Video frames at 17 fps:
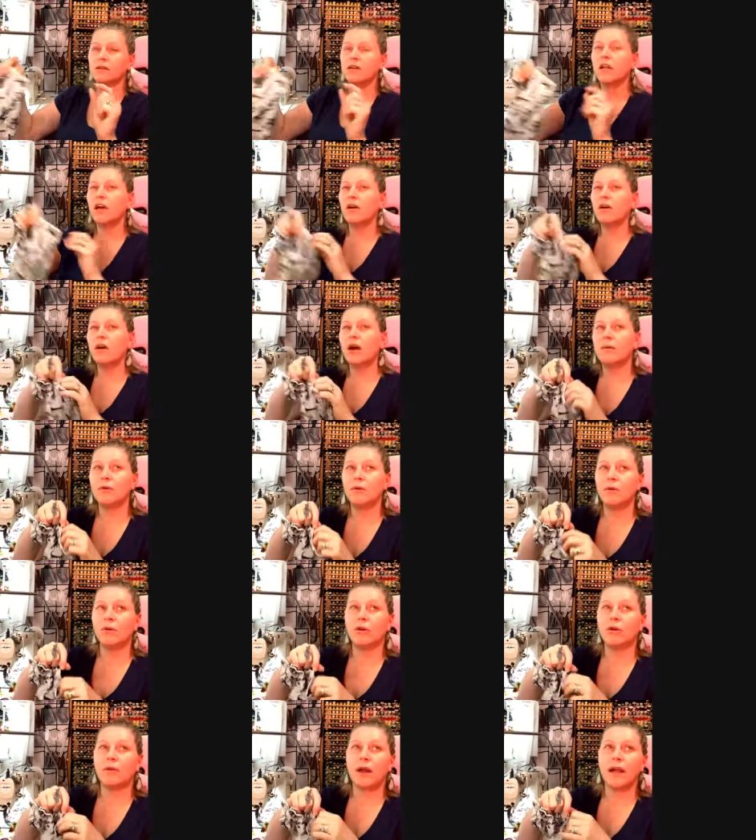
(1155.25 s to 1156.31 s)
No, I would
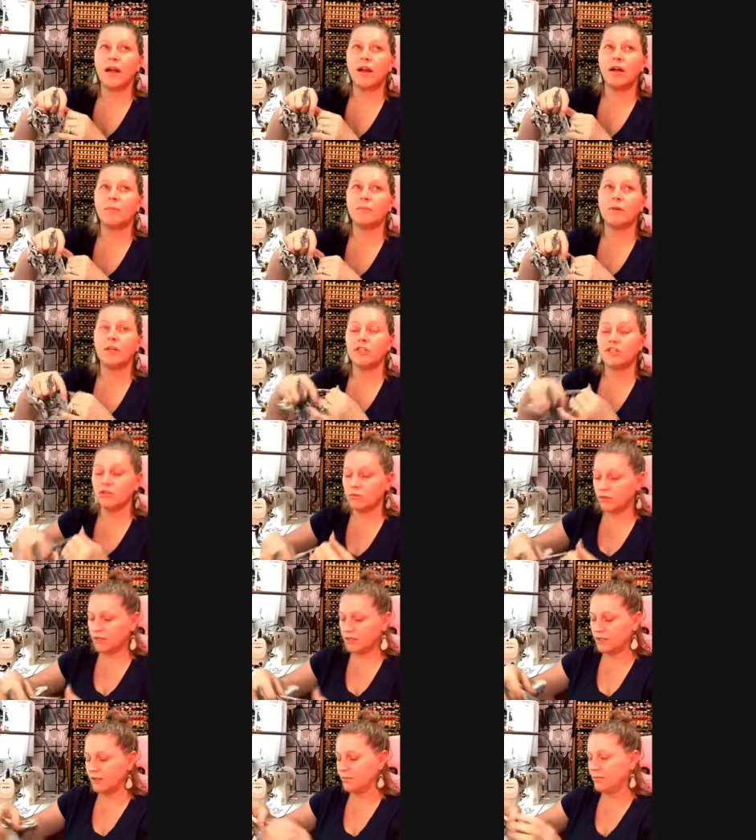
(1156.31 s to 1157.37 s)
order right on because you
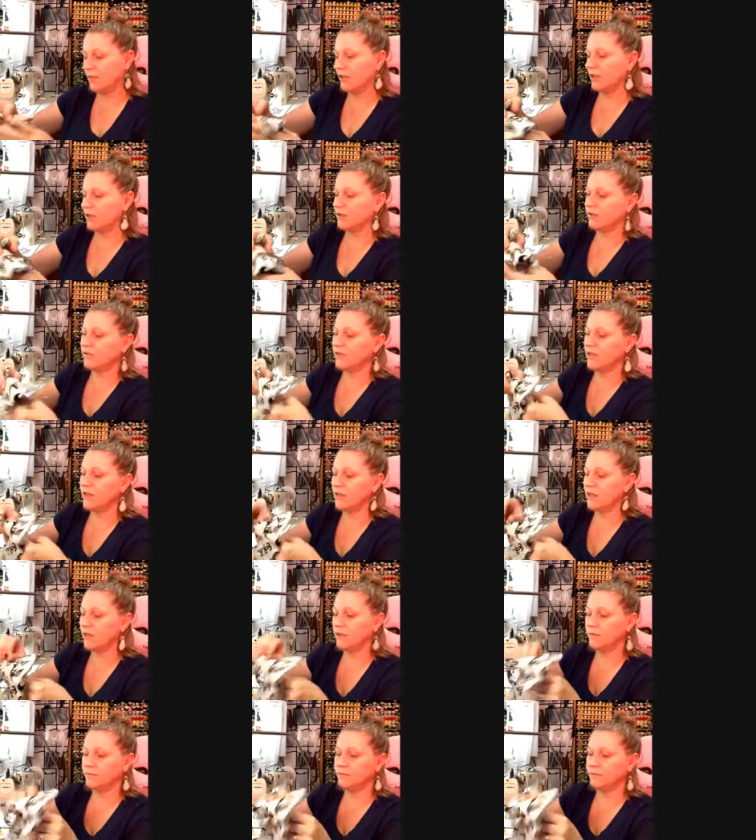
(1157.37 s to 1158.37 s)
want these to be close fitting.